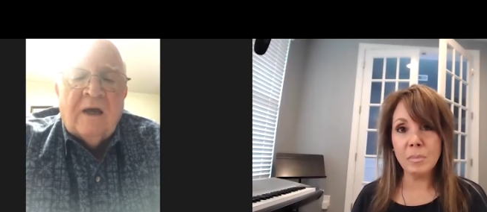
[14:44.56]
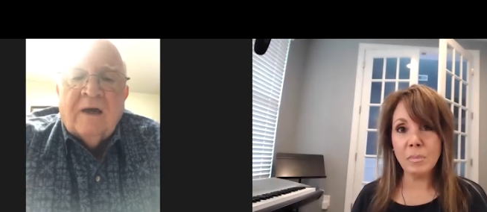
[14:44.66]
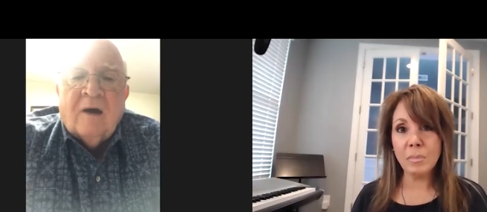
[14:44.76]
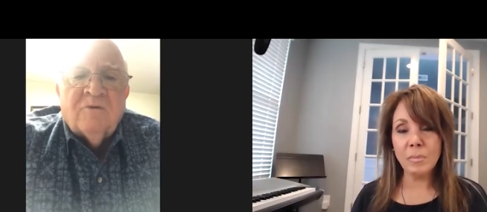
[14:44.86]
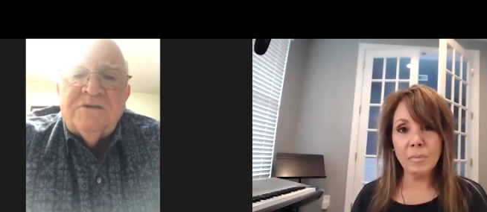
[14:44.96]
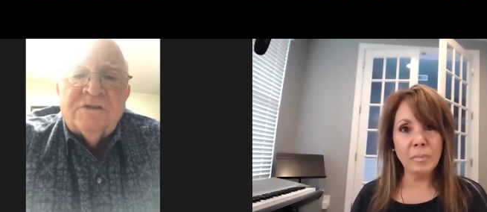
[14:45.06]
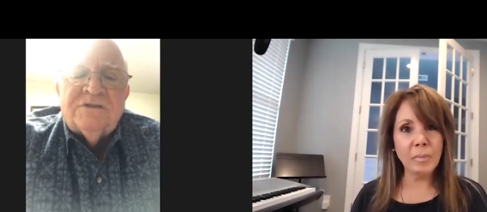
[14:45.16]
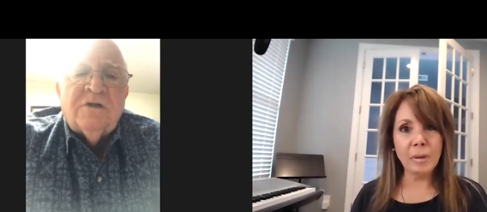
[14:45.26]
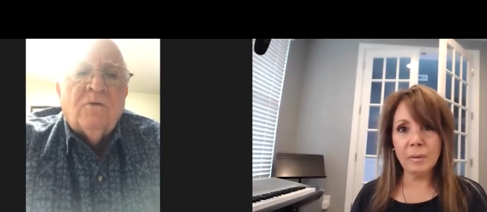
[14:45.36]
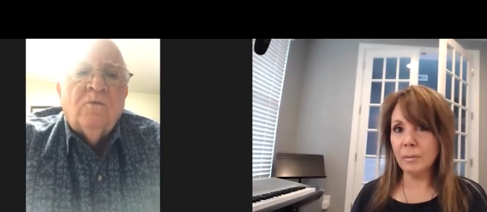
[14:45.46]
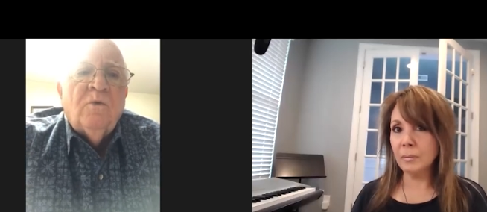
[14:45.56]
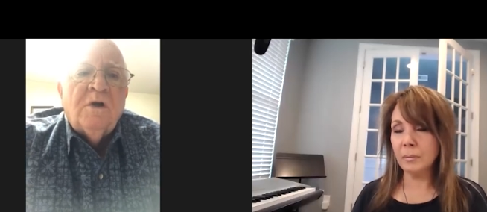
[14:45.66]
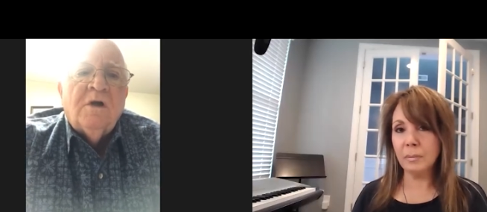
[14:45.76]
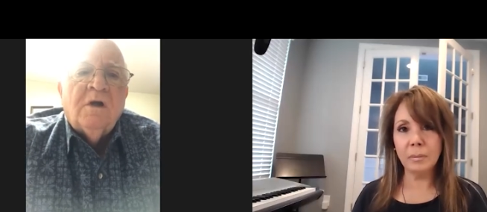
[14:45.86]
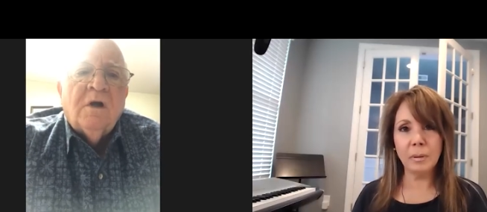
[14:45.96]
Speaker 1: I was just so
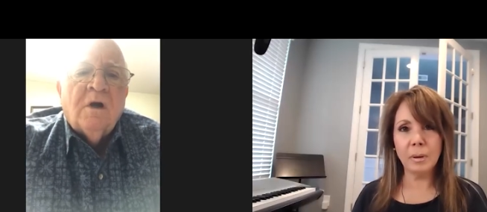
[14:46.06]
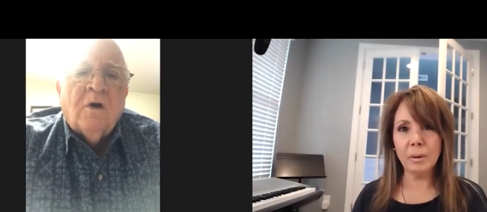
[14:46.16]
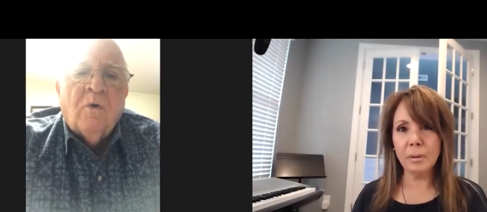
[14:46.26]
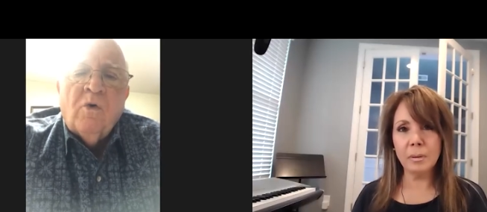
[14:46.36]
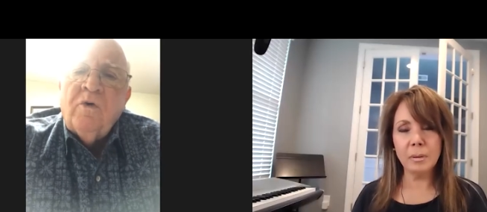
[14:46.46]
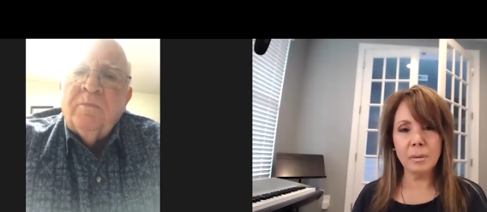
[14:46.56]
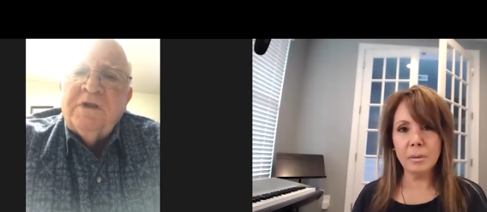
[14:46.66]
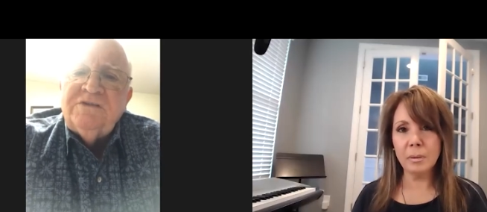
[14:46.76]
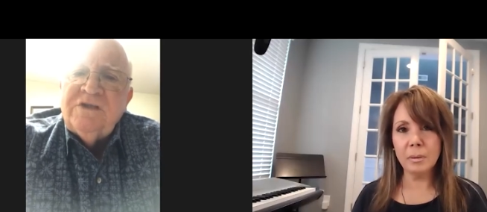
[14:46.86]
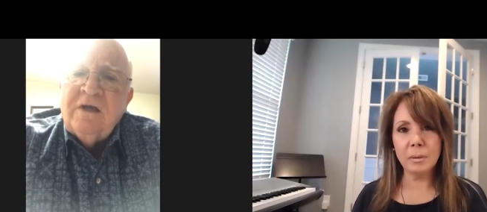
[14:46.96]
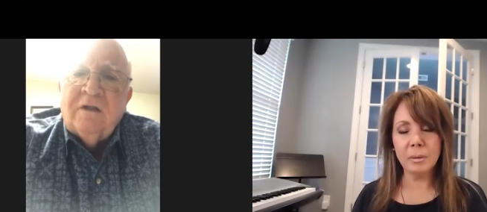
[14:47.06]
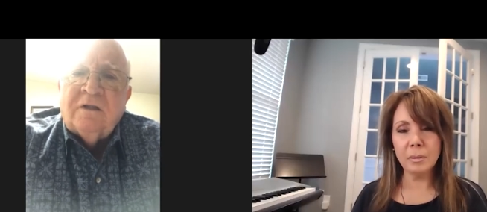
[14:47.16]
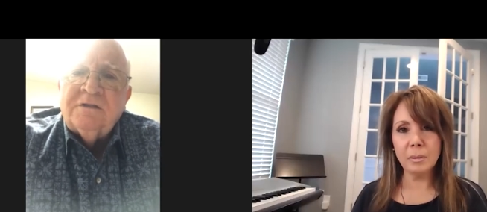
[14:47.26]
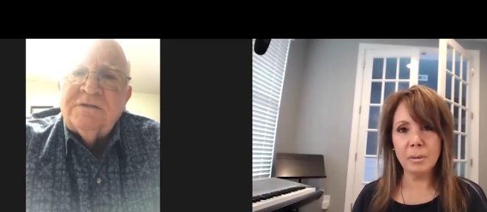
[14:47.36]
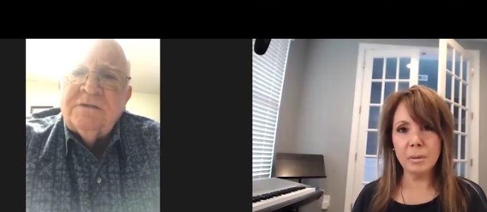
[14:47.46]
horribly
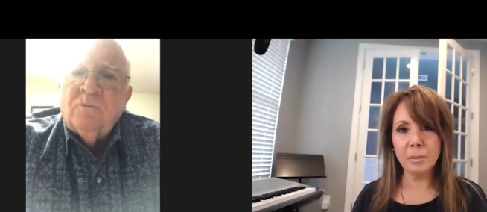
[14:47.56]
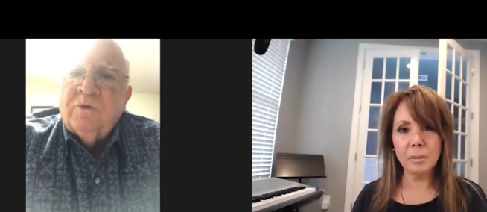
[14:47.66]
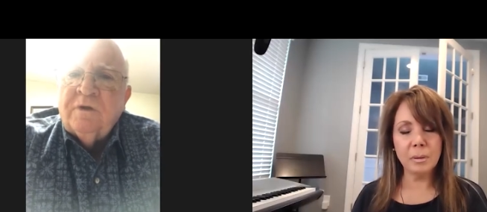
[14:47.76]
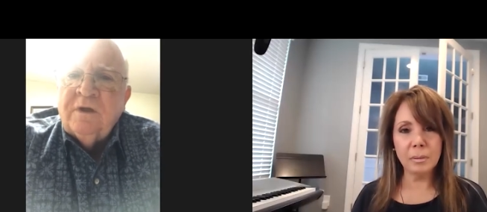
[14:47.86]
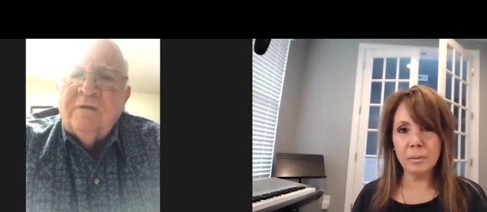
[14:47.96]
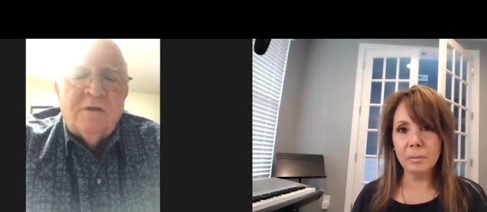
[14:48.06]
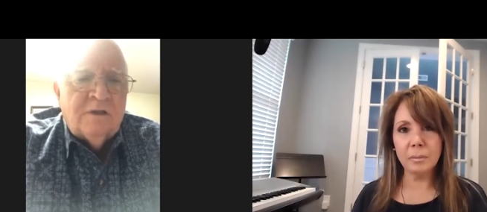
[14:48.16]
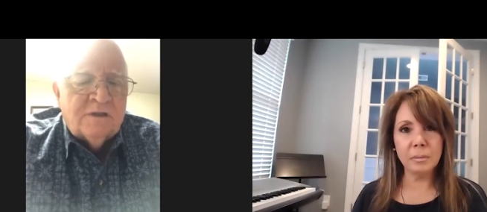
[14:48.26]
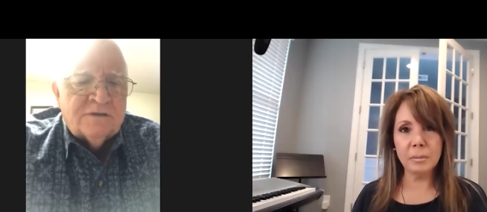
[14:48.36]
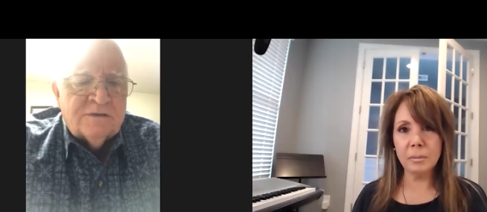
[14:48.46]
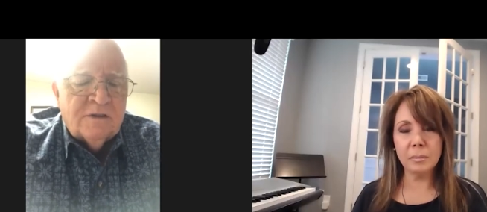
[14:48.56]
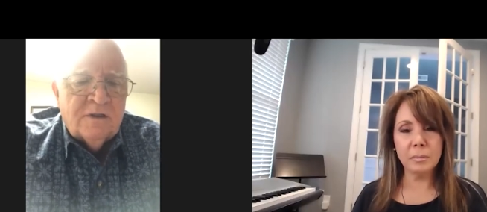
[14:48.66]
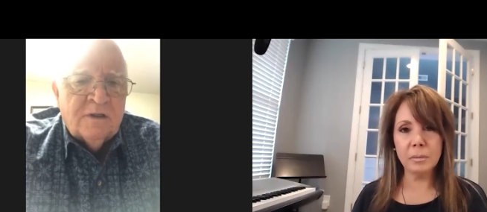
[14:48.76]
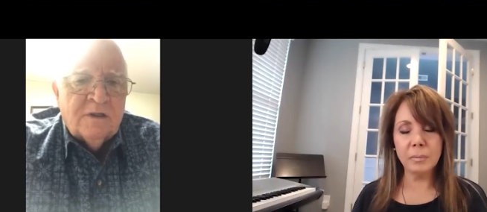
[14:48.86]
jealous within this.